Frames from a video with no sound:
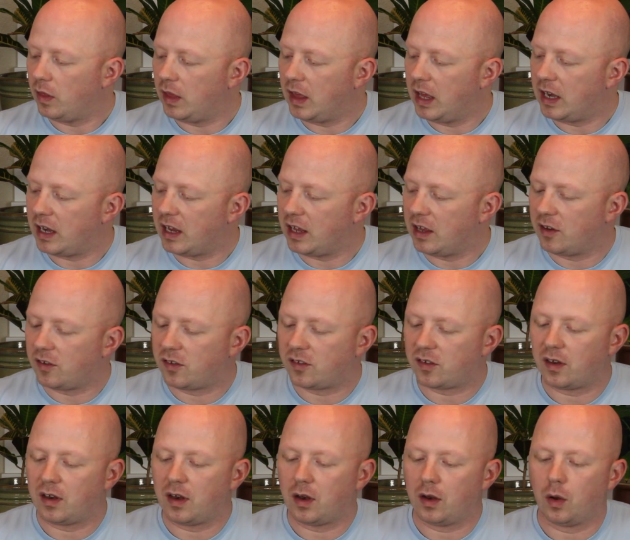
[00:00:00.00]
It
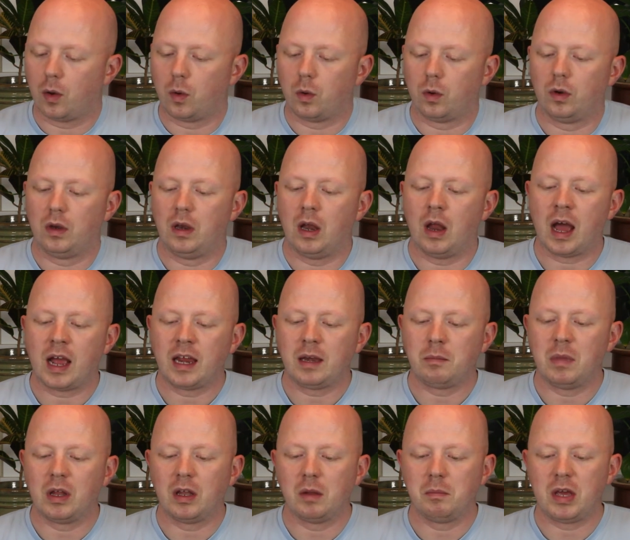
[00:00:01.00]
is
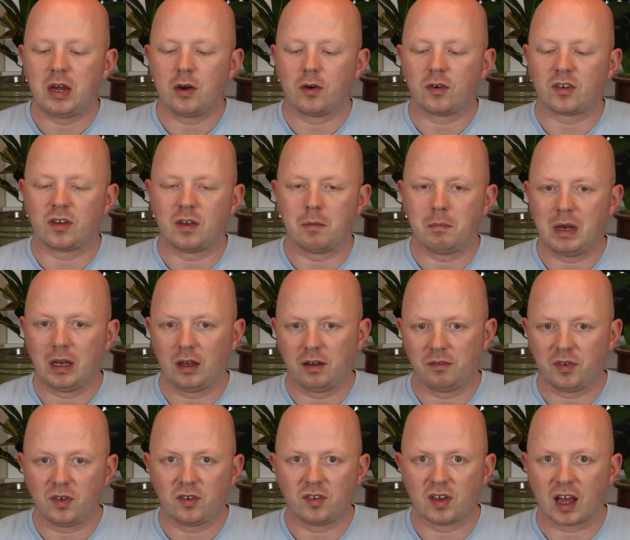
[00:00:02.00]
nine millimeters in the middle
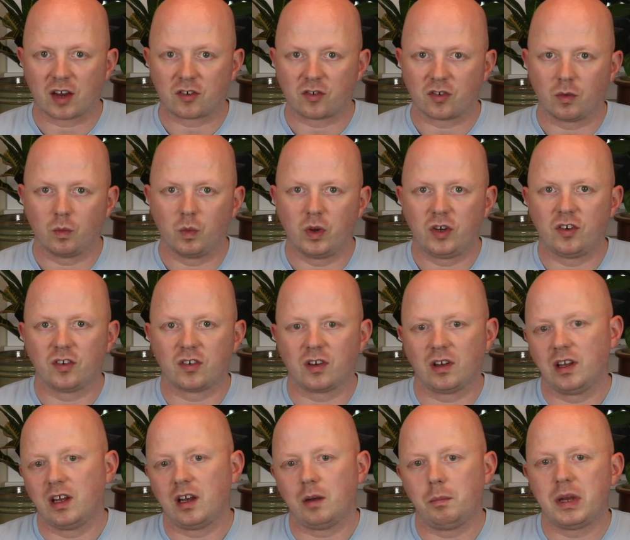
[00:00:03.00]
of the section, which is a
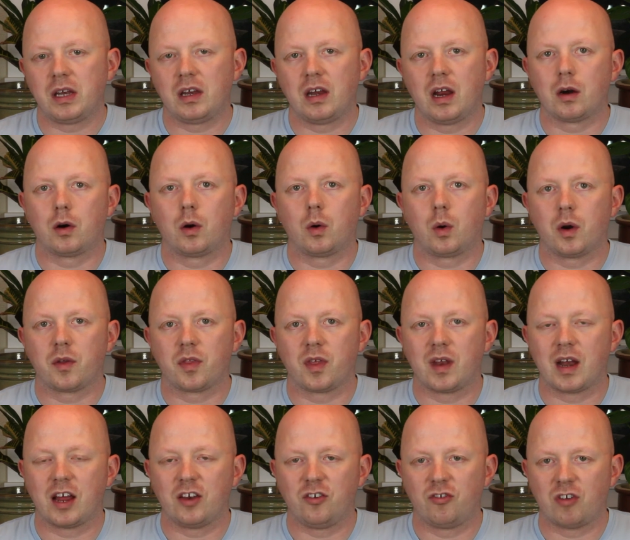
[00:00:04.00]
little bit narrower
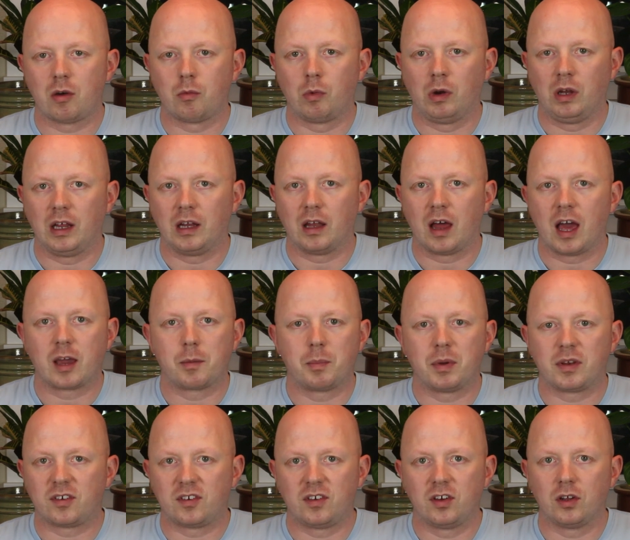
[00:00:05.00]
than I generally like,
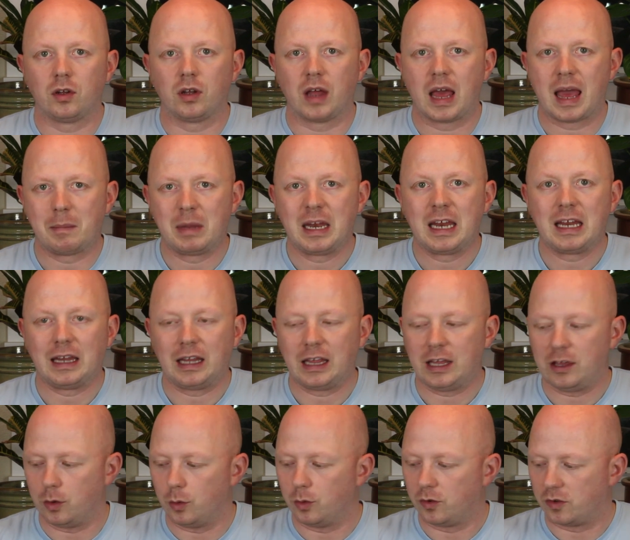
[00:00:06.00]
but still eminently
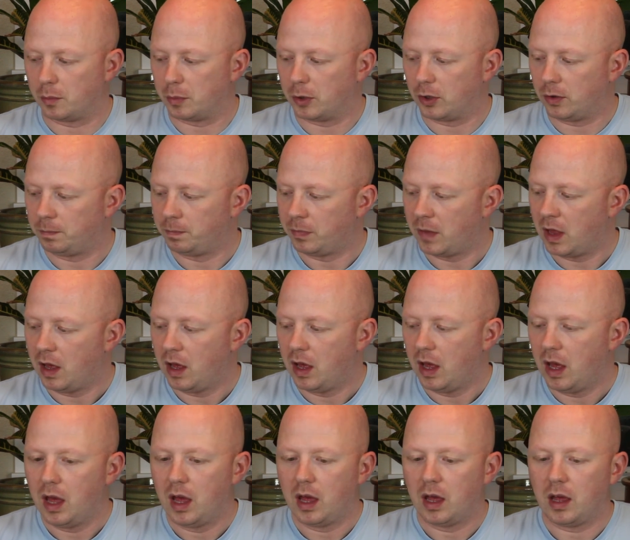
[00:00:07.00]
usable.
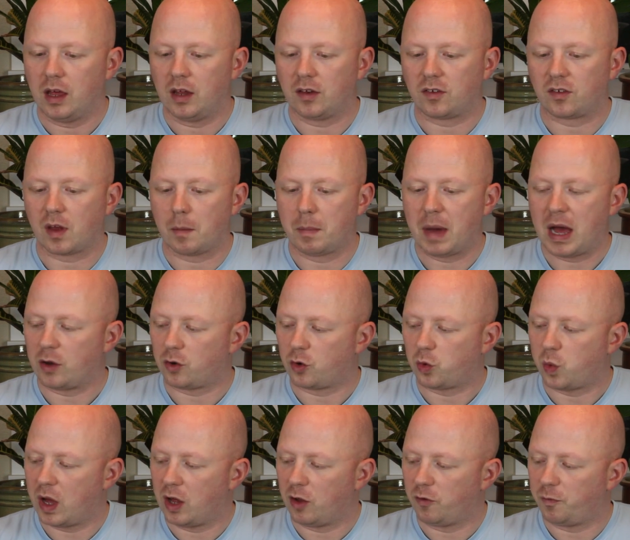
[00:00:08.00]
It's about
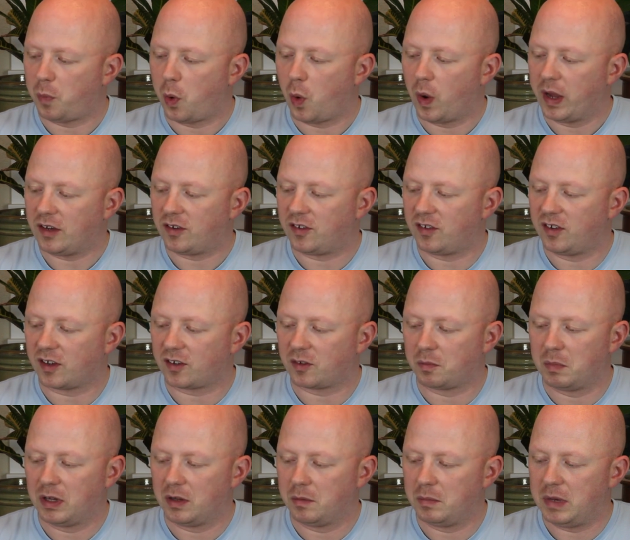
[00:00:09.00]

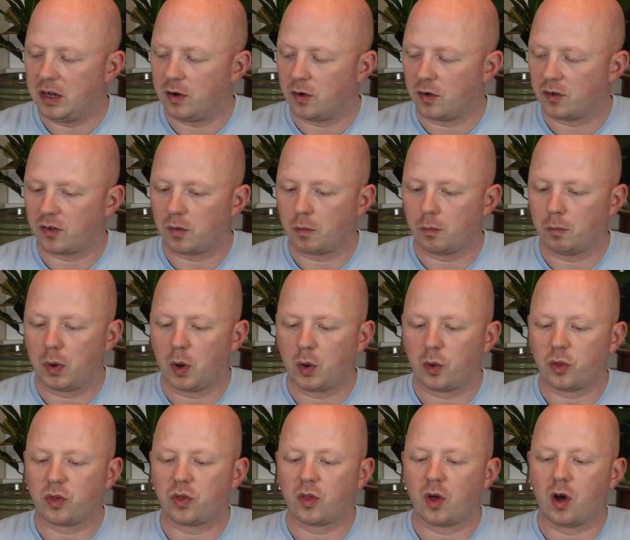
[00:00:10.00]
12.6 millimeters,
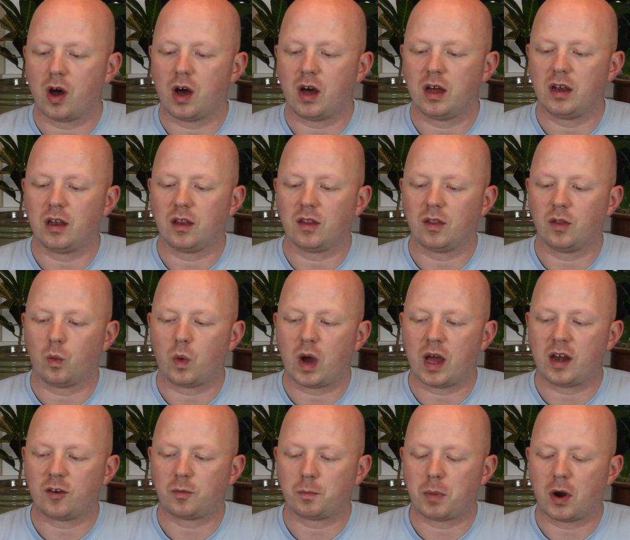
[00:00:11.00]
both on the
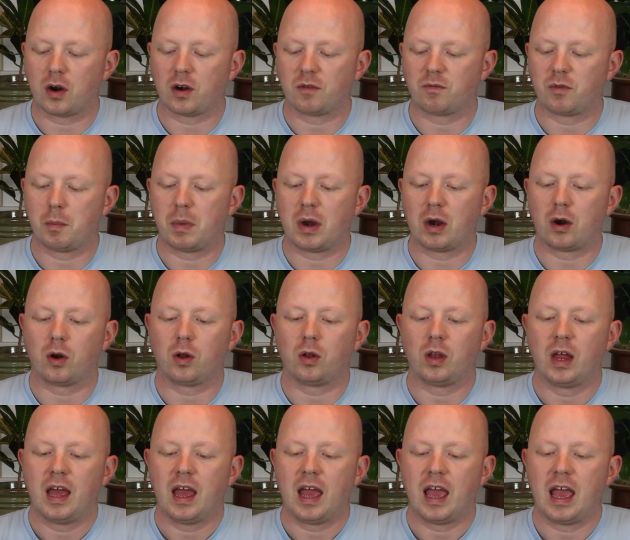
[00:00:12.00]
widest part of the
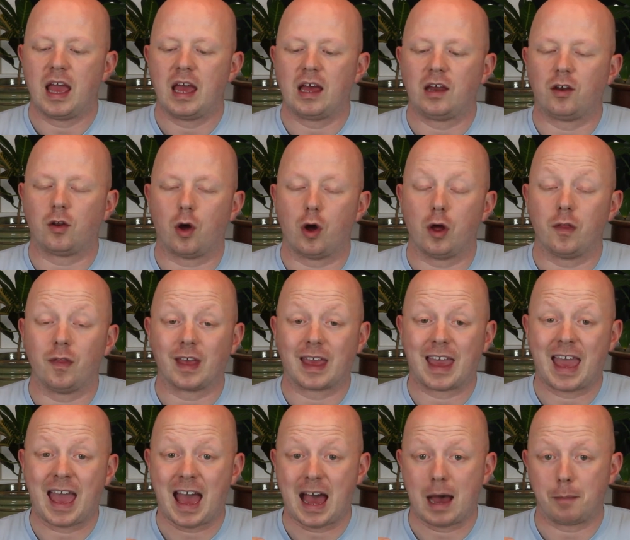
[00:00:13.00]
barrel and on the
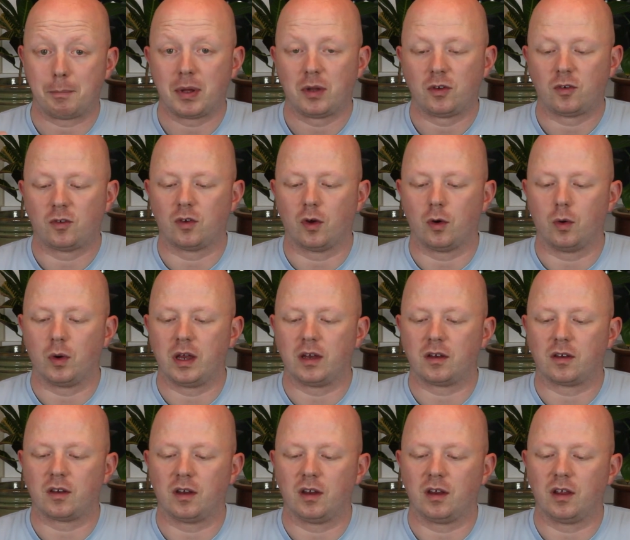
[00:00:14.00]
cap. So
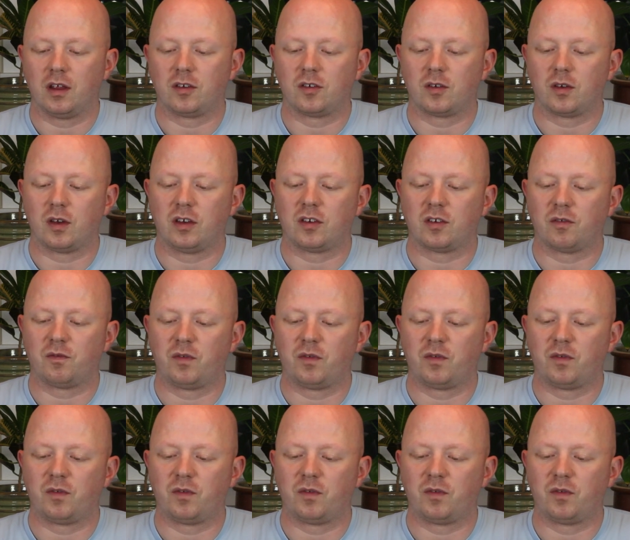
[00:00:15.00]
it it's it's a